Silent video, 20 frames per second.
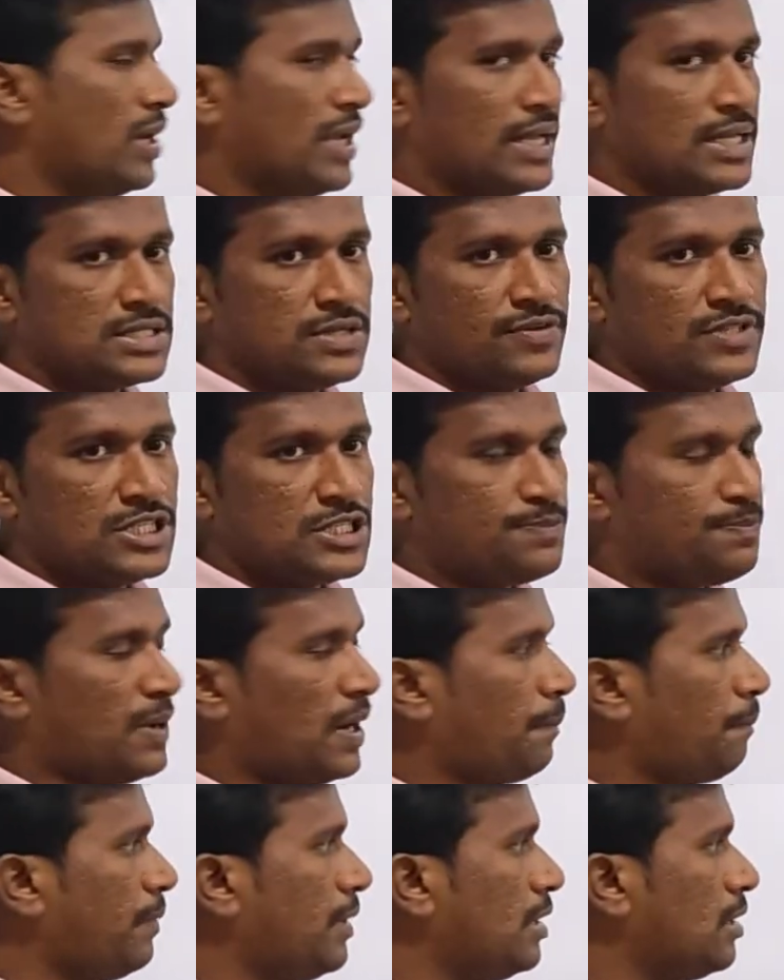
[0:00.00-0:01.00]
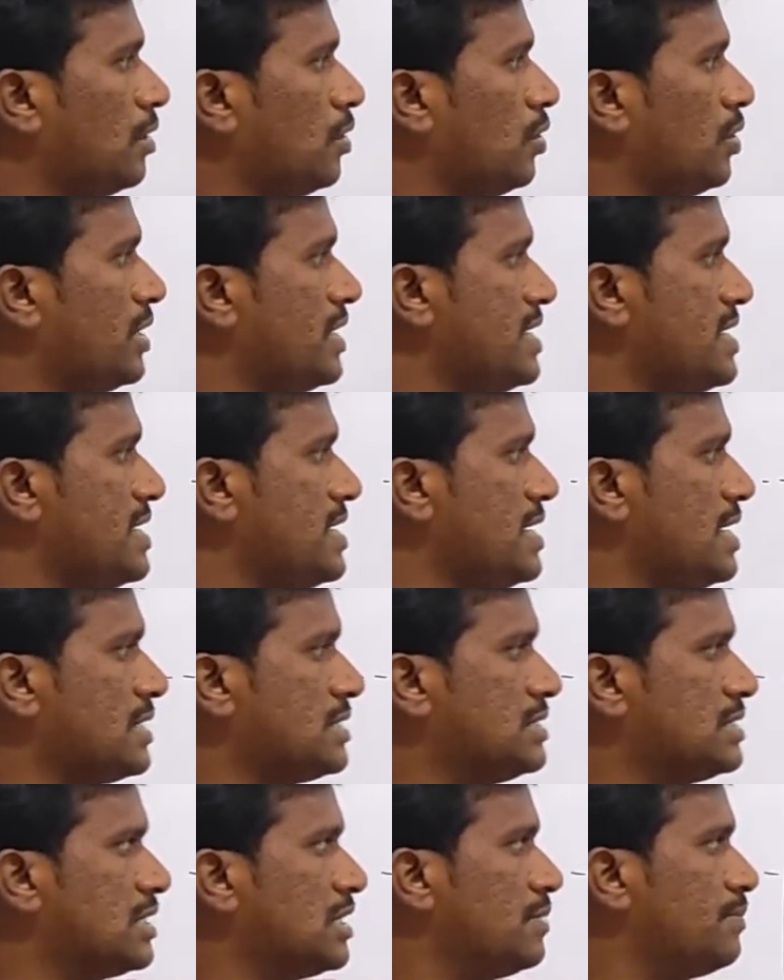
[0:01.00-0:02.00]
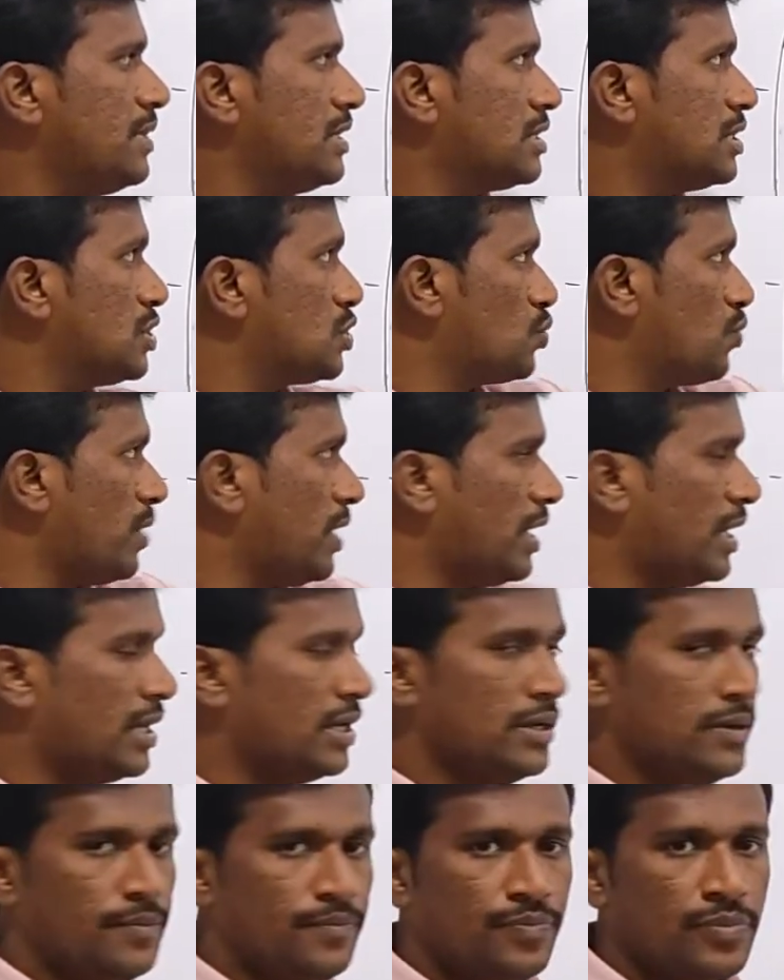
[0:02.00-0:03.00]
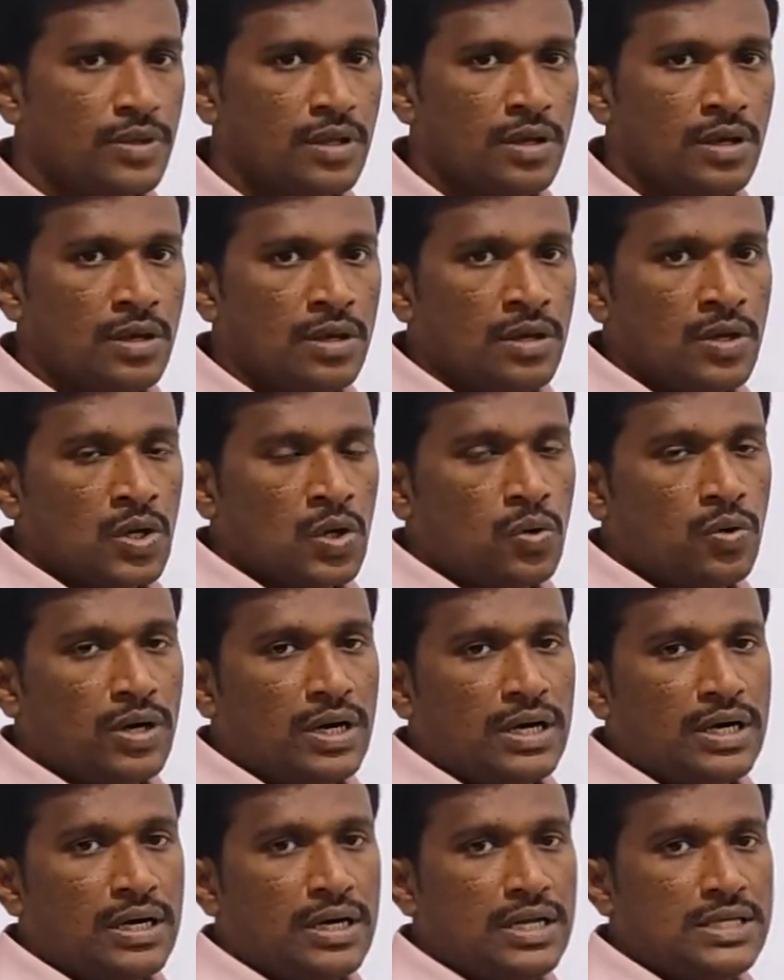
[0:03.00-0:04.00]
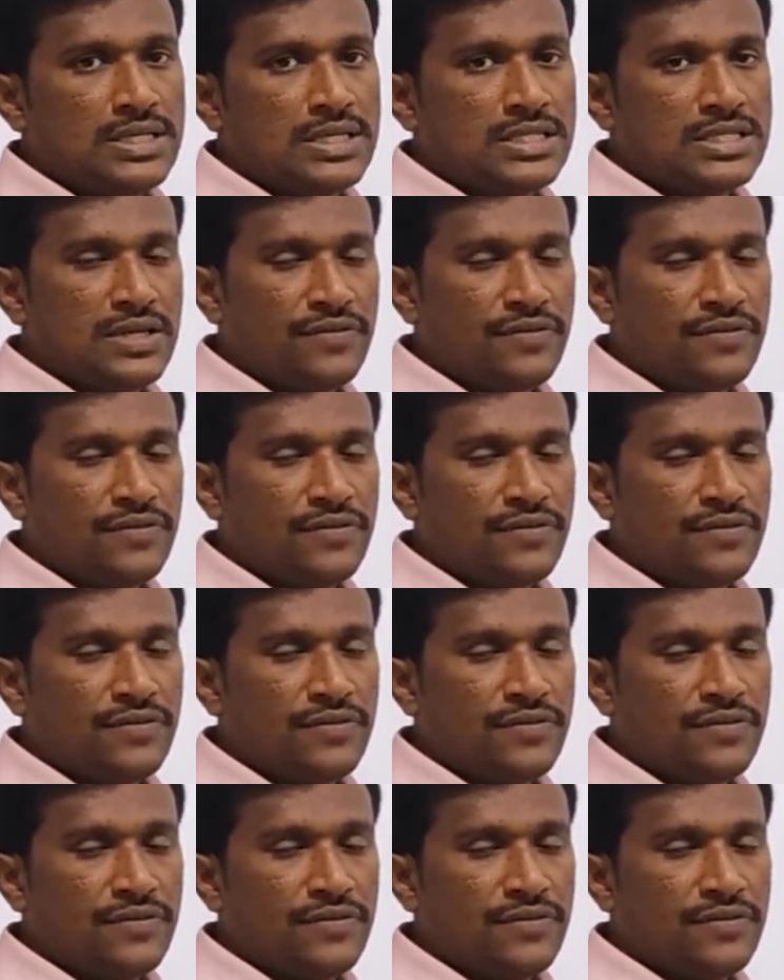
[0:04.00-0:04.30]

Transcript: I can say, which is perpendicular to dx, nothing but this one. Quadrature